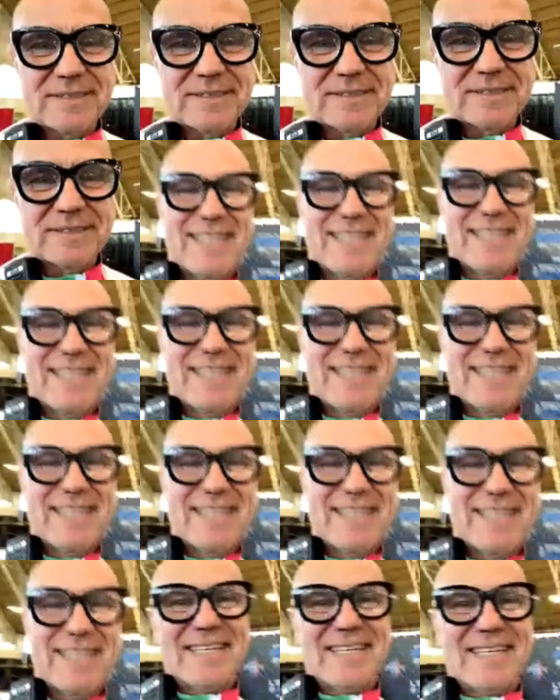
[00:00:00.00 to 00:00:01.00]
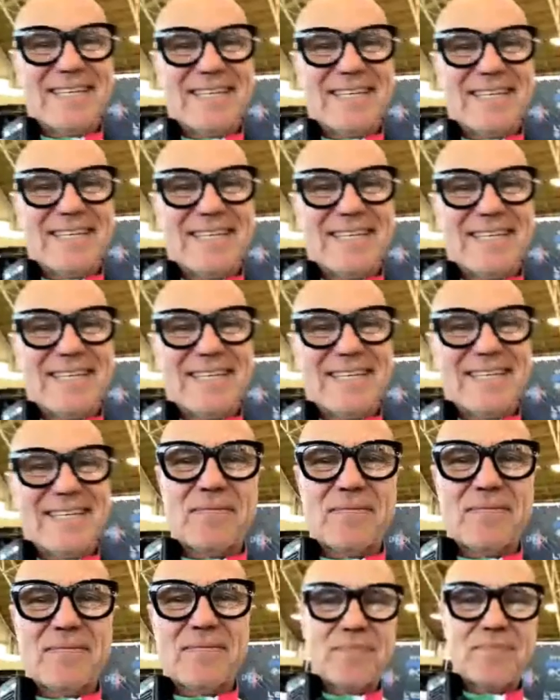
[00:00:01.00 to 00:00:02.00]

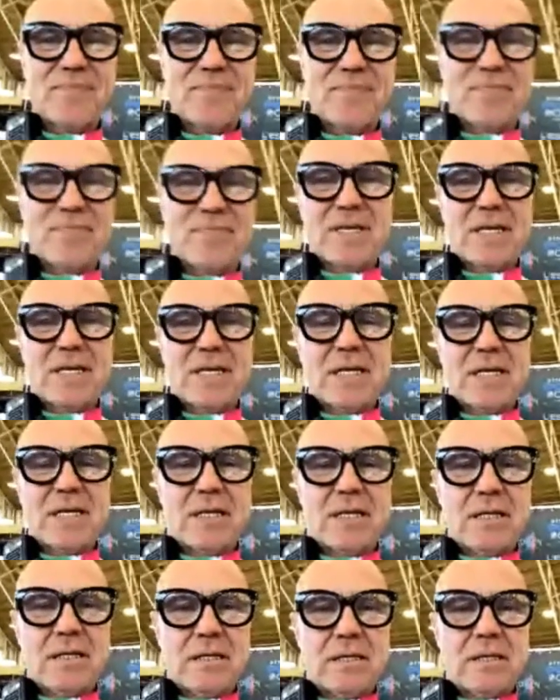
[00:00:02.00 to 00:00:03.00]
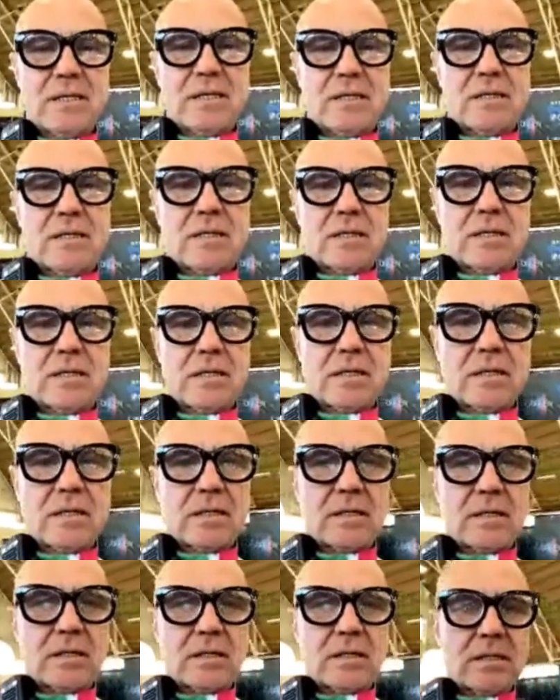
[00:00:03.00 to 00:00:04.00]

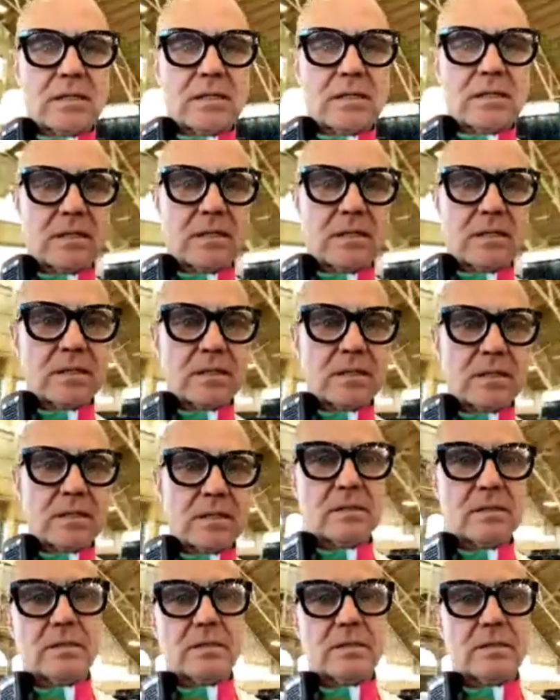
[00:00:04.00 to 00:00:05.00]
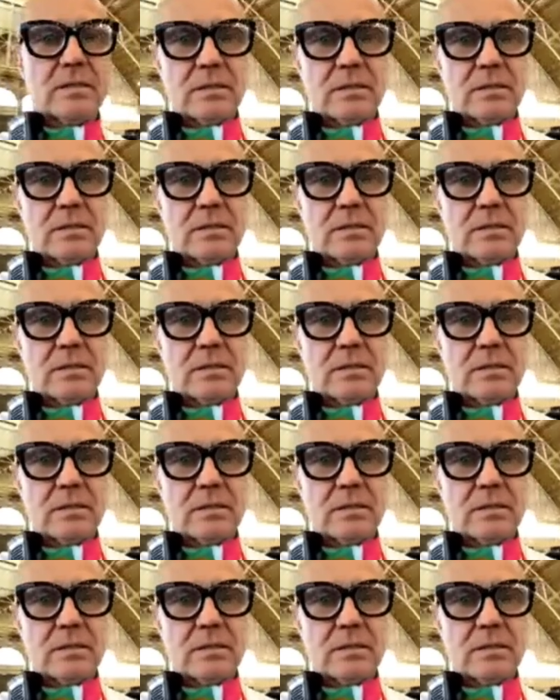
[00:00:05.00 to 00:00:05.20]
The person shown says nothing.